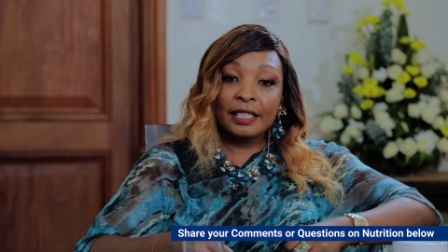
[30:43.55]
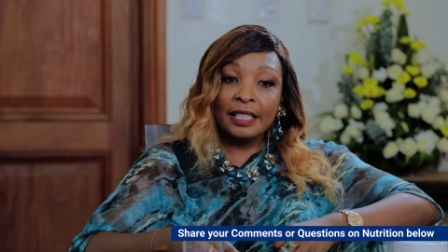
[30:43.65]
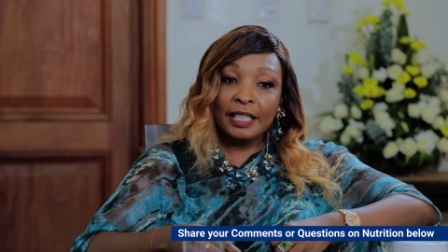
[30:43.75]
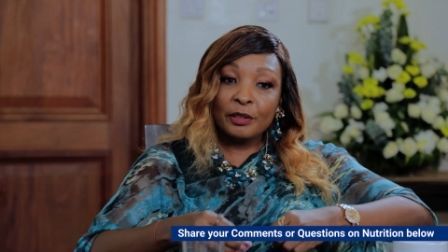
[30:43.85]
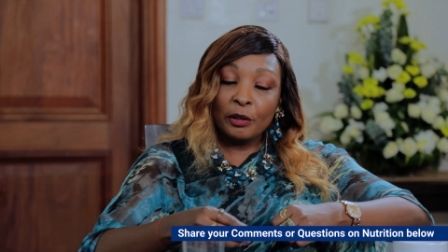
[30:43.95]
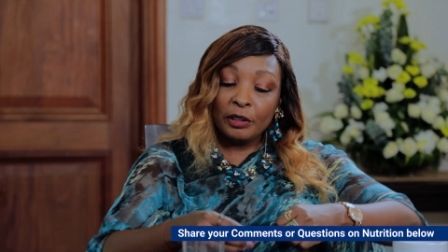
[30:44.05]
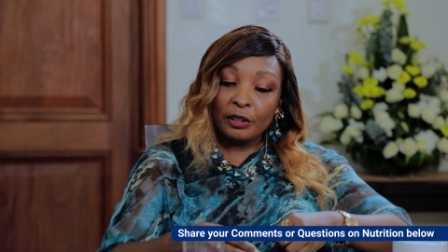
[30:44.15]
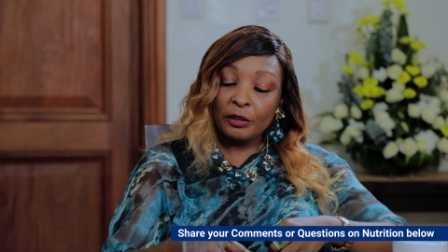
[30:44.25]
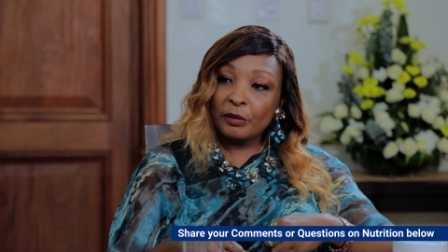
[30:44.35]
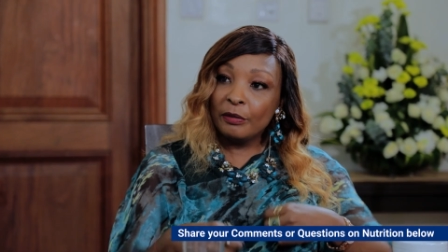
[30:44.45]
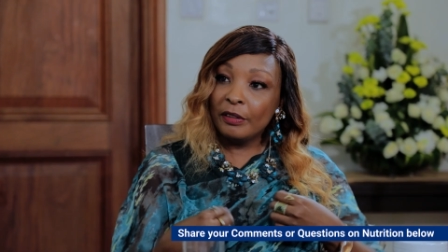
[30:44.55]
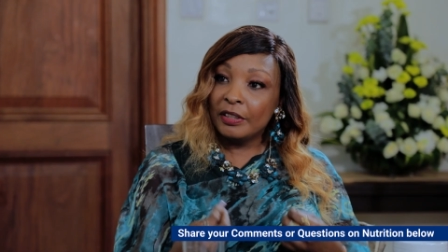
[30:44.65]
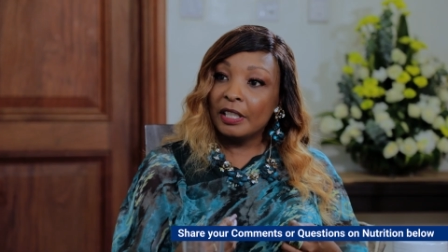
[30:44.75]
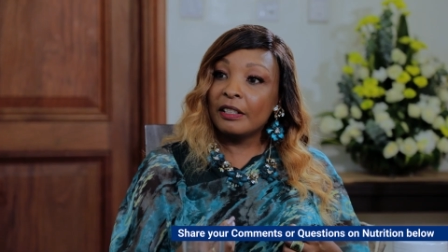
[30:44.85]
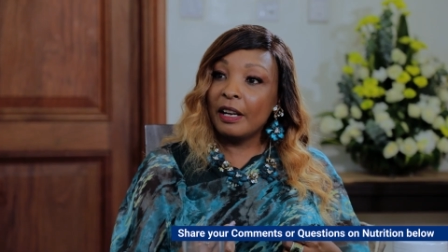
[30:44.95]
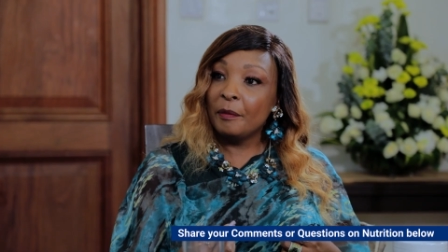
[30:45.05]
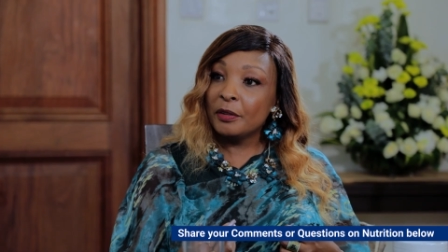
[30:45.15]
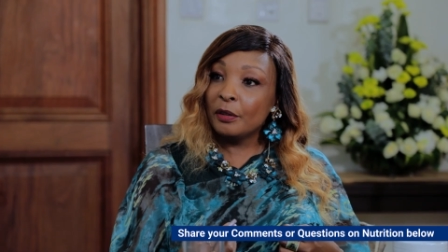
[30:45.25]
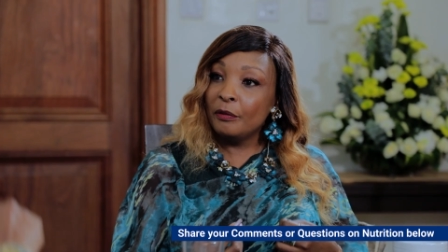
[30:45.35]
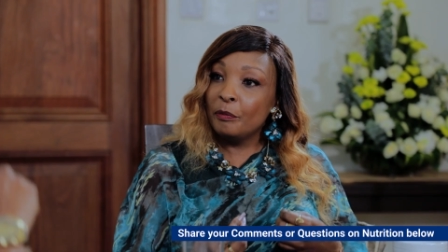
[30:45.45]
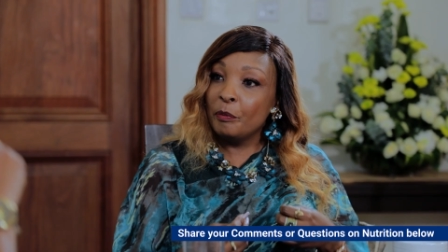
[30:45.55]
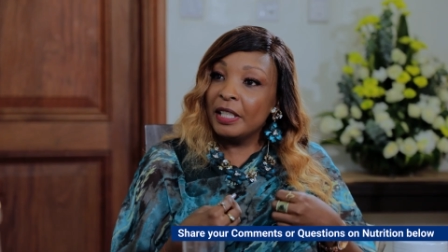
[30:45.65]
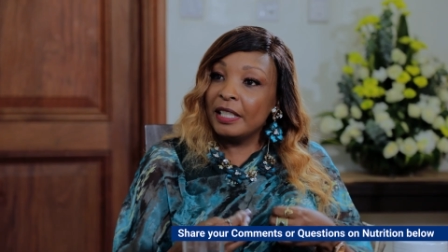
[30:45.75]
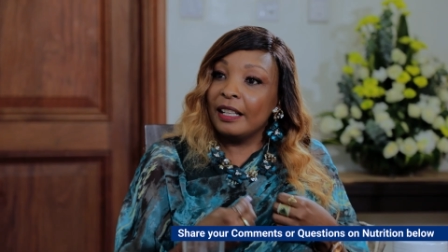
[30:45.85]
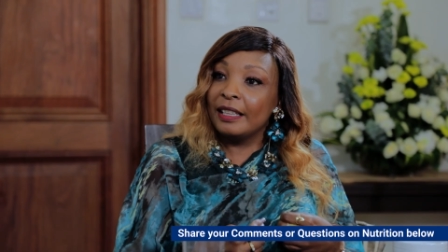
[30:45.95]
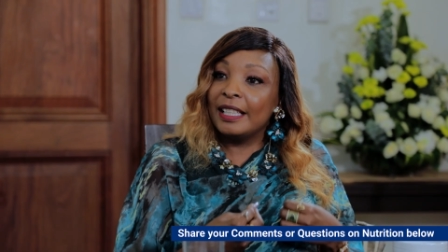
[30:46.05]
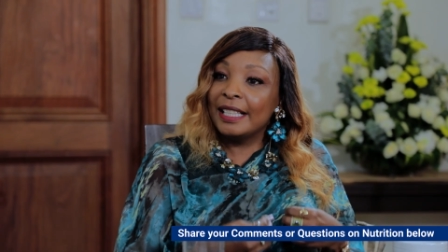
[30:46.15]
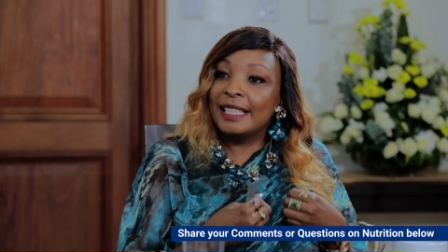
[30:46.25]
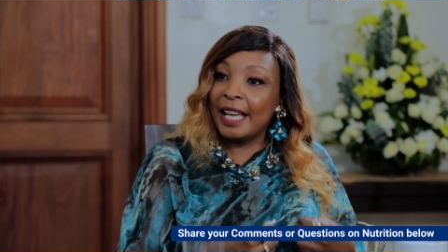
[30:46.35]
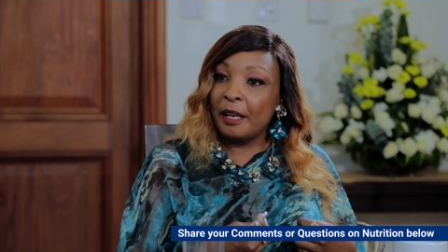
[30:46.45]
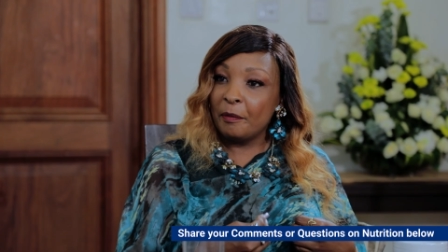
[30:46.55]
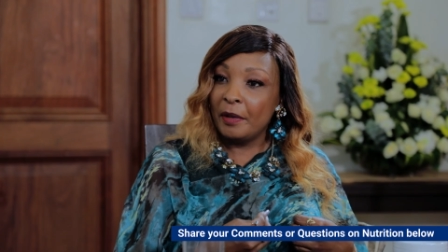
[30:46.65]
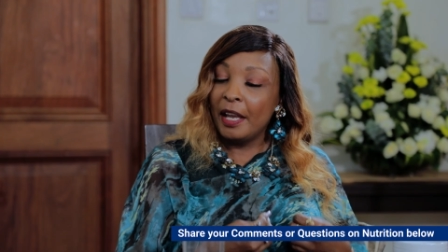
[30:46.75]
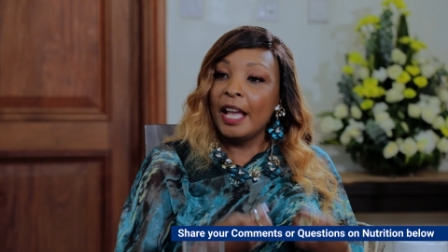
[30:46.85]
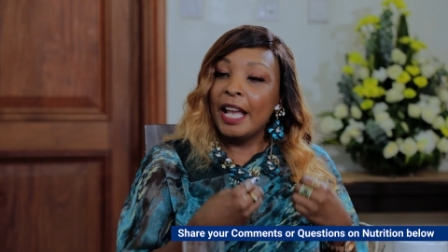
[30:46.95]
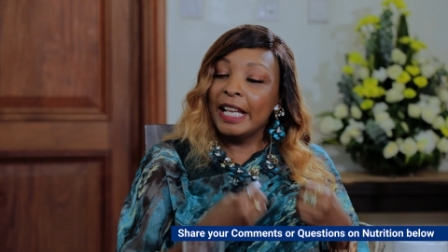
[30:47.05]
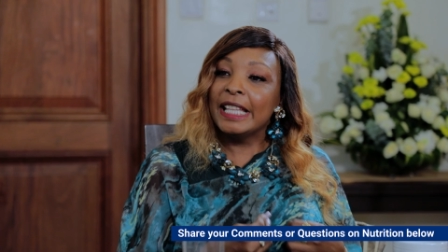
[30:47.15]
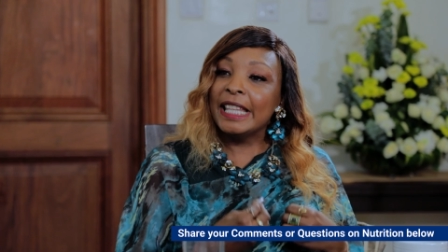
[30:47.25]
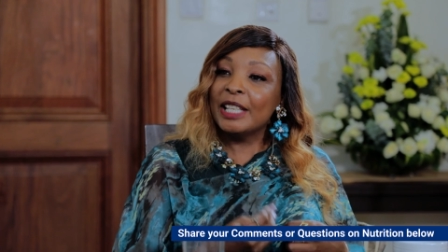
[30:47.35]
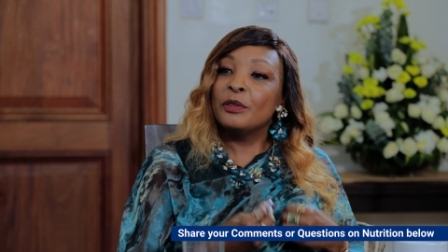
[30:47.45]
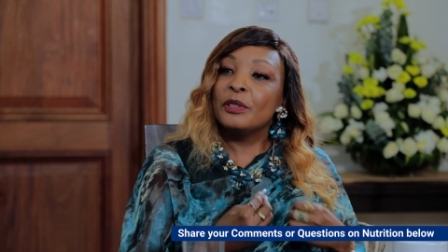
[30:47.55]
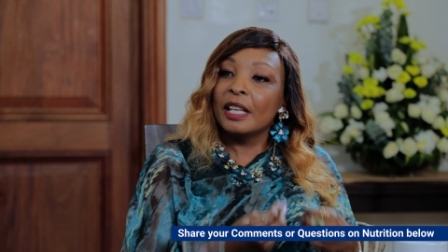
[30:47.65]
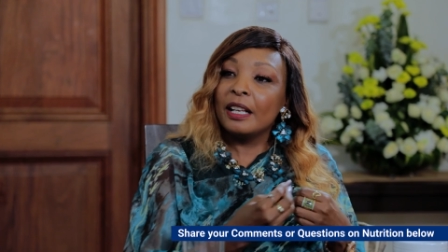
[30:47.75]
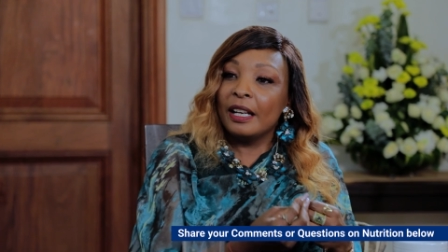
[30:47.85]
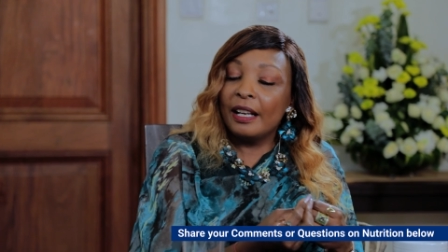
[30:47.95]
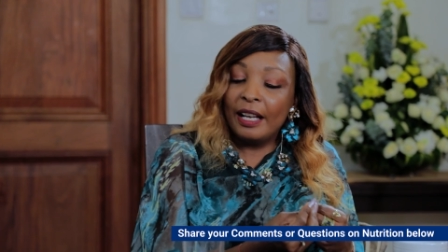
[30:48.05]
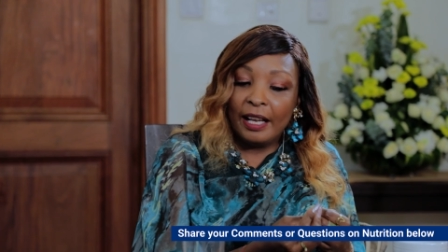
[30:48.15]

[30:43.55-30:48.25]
needs only those 50 grams of meat at that time. Anything you take